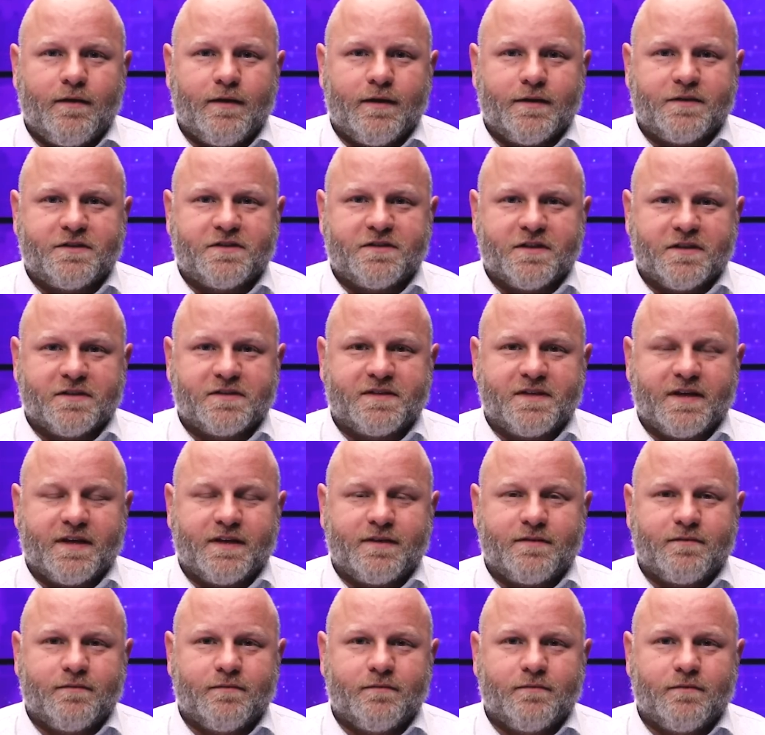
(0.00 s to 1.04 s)
It's just
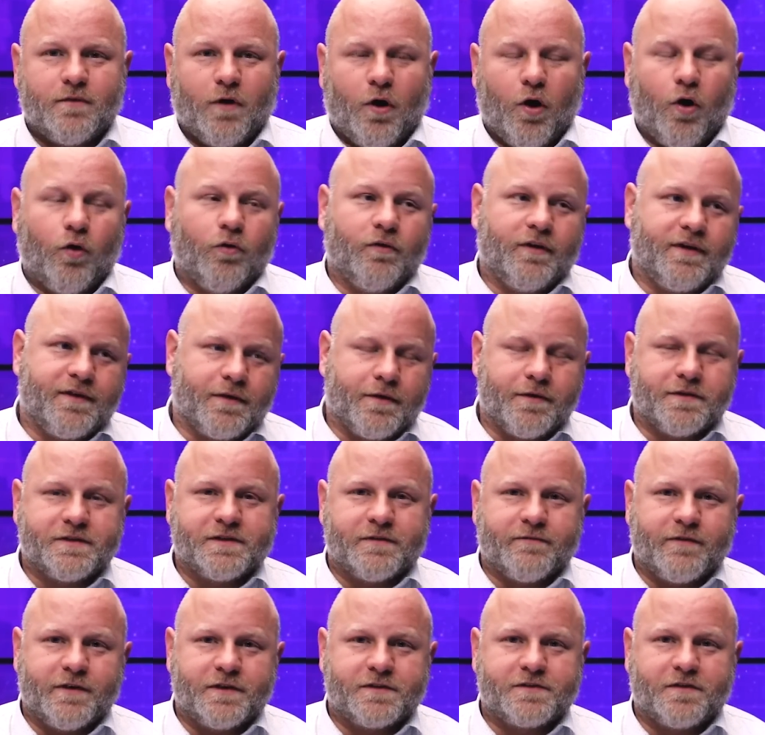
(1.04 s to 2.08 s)
that only those
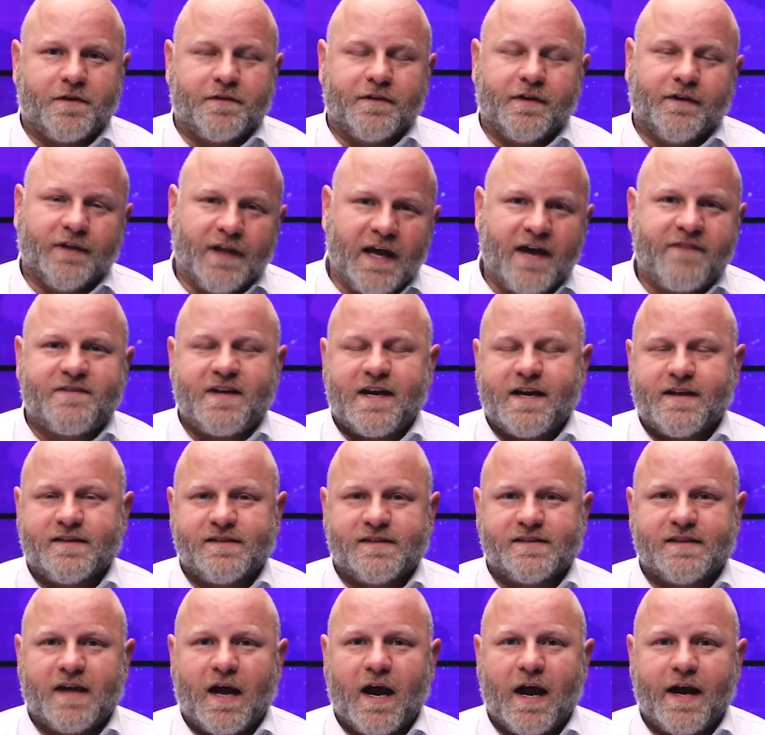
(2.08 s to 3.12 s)
of us on the left-hand
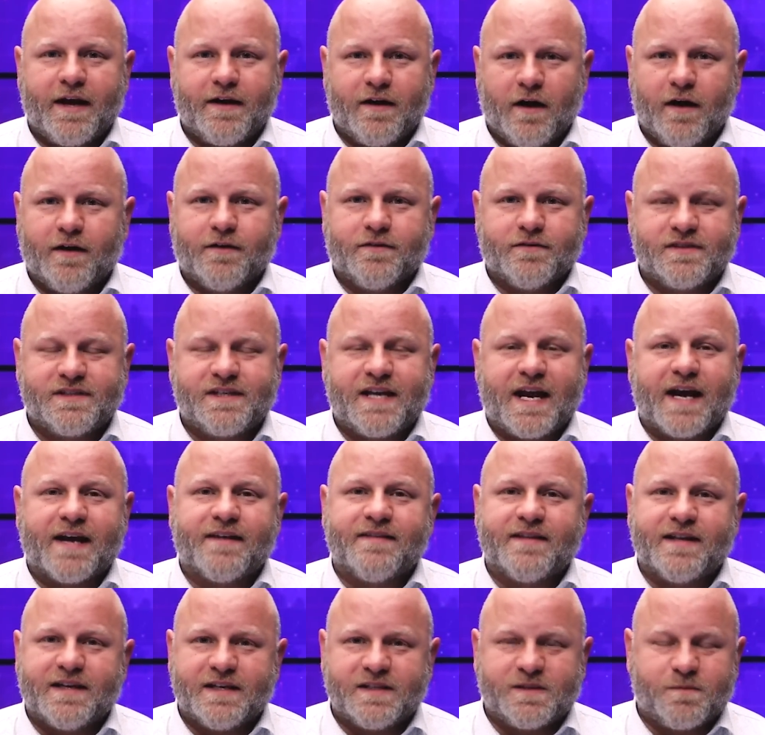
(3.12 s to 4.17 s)
side
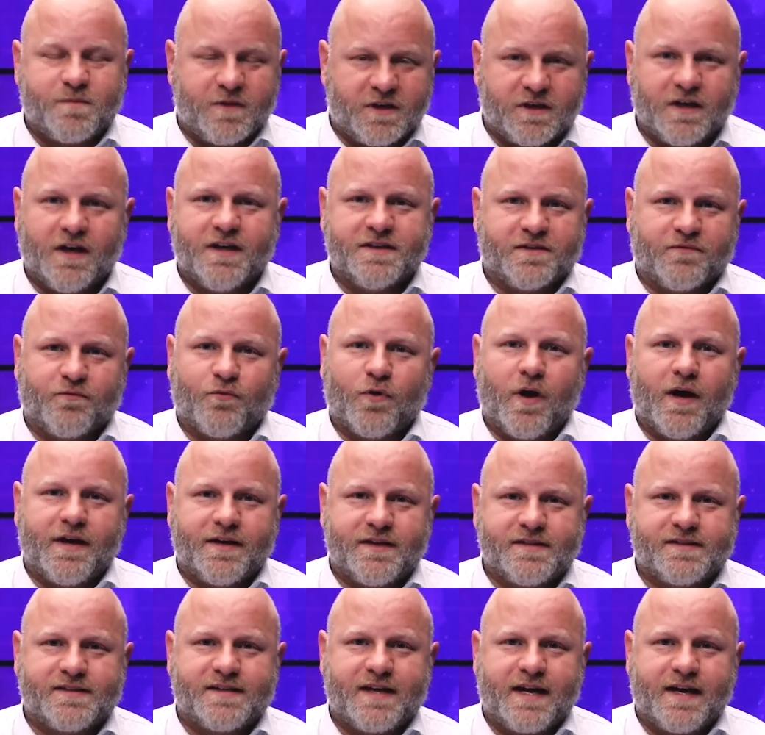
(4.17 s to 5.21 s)
understand that it's because of Ron
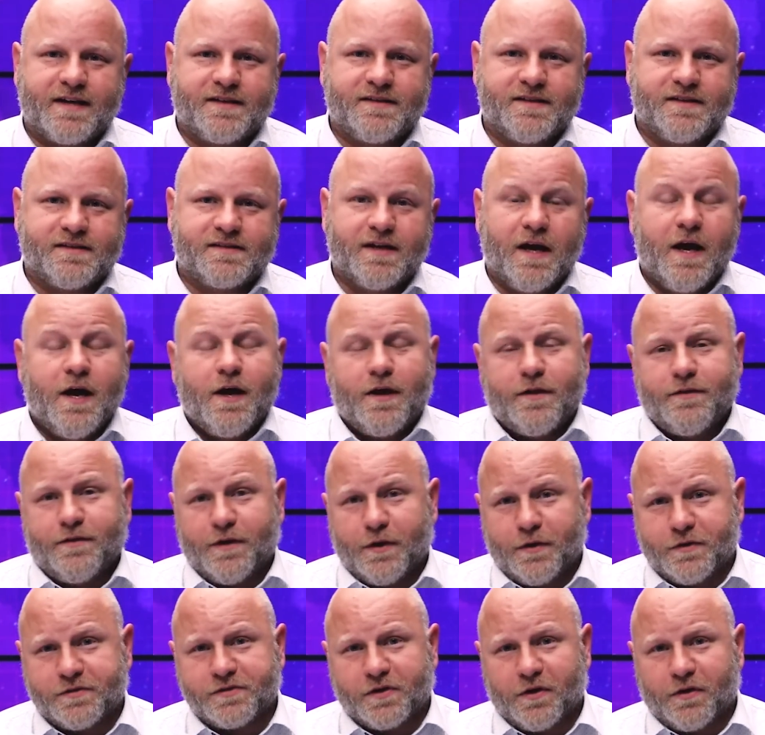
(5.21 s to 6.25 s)
DeSantis.
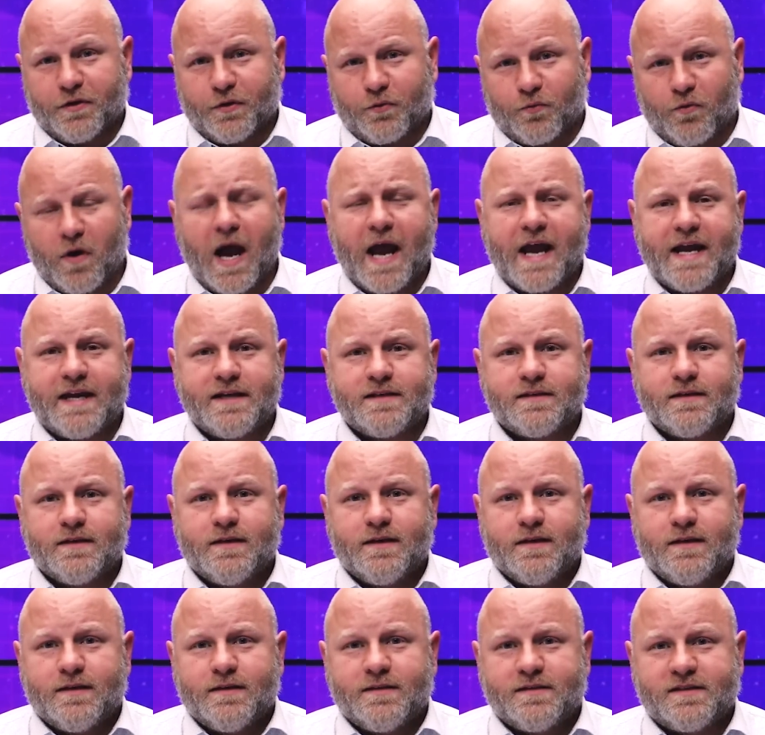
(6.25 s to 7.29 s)
Those on the right
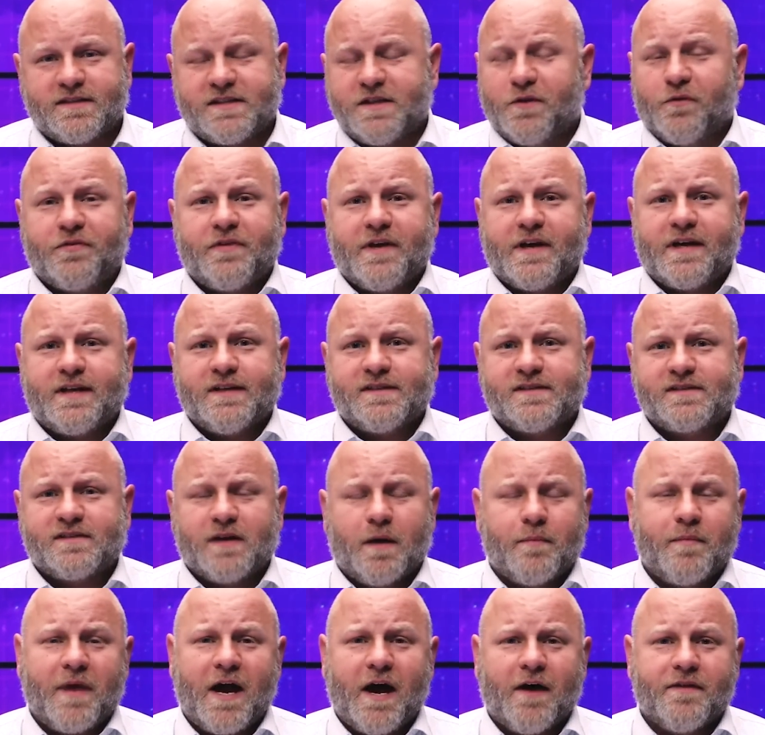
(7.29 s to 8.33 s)
still think it's
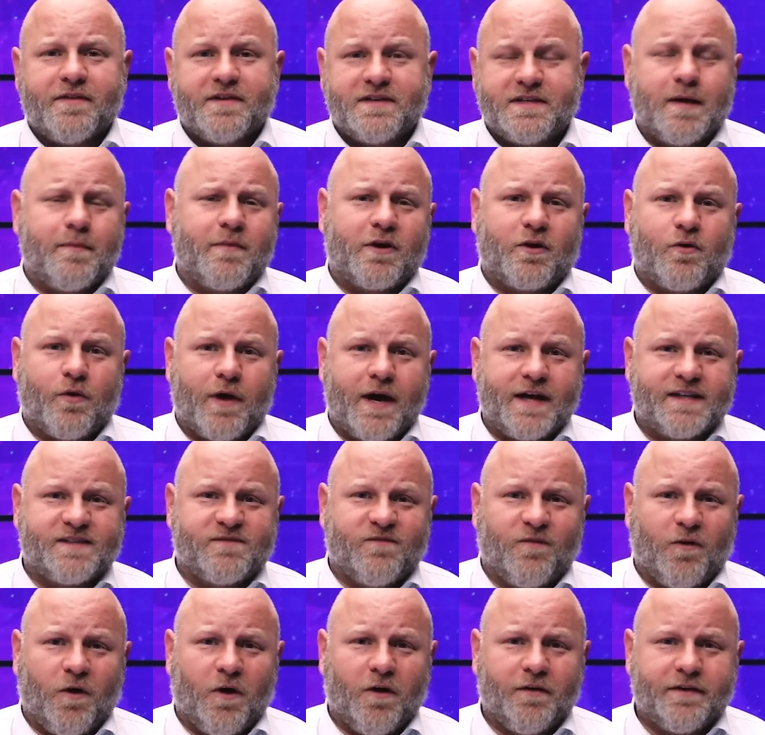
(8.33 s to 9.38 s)
somehow the Democrats'
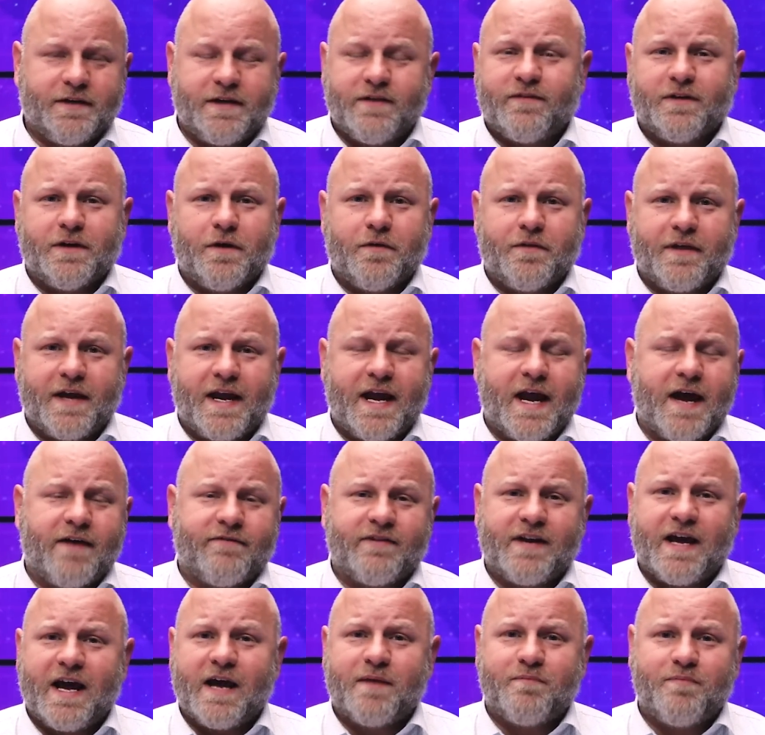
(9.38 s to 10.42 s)
fault, even though they
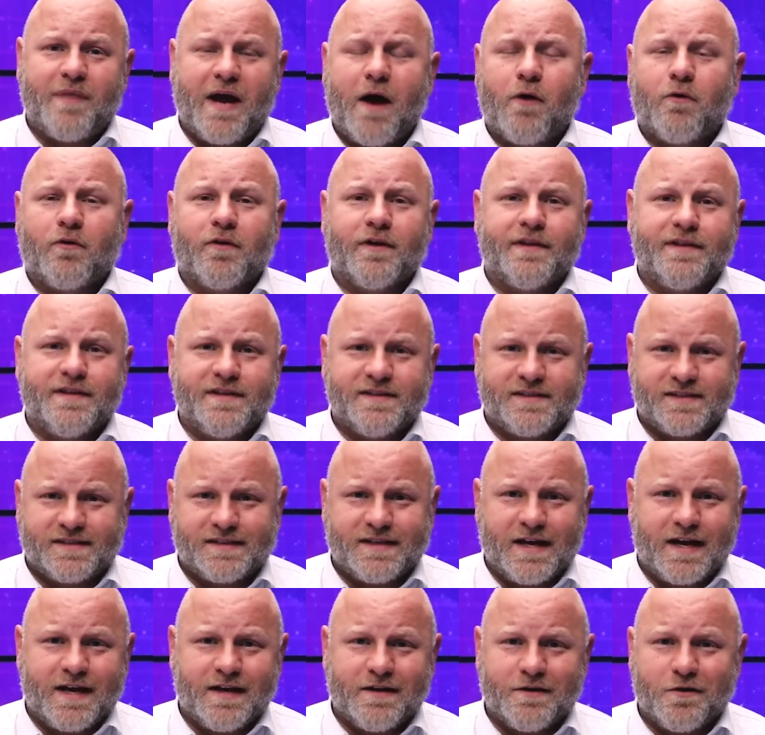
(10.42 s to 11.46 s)
haven't had power in this
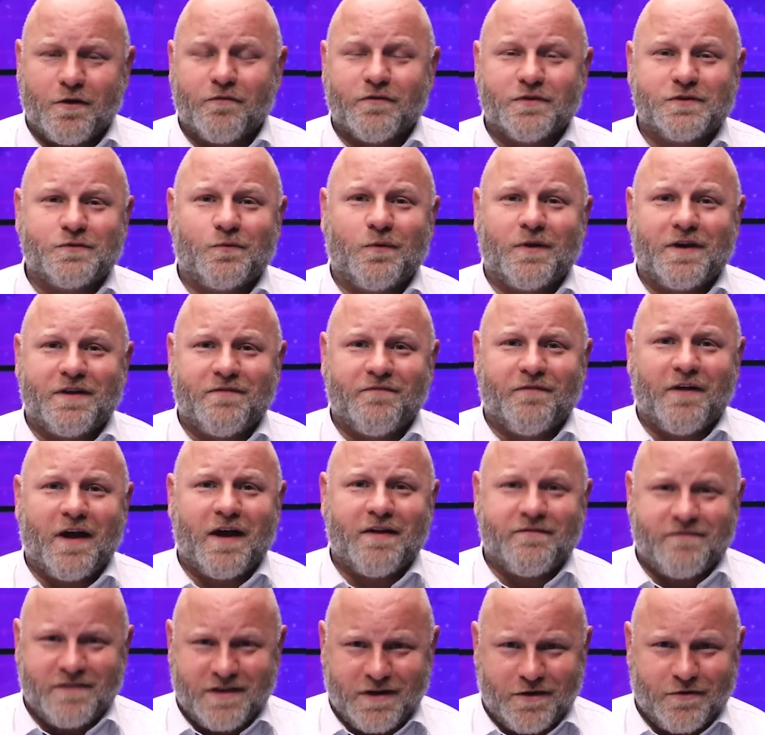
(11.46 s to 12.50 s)
state in over
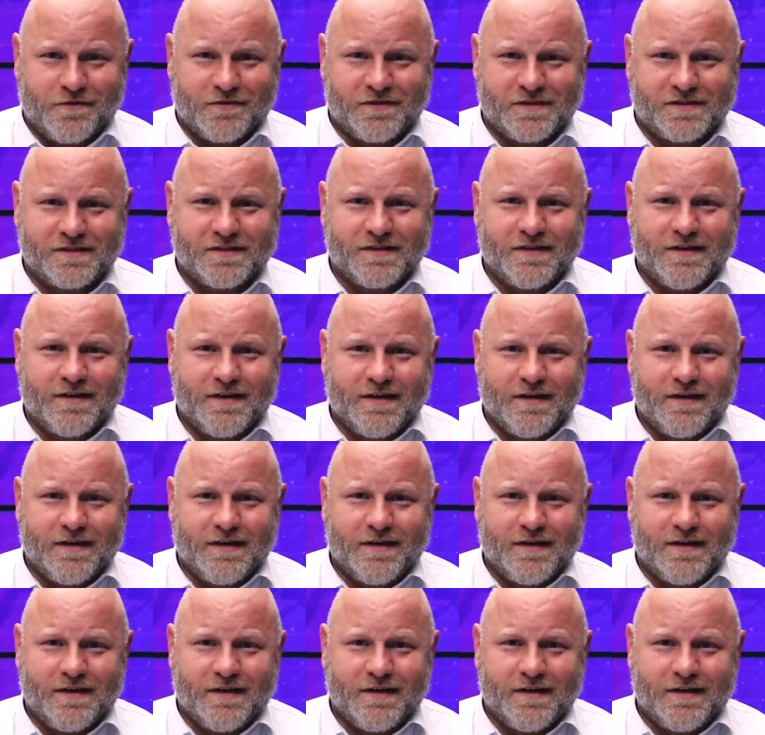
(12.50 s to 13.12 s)
25 years.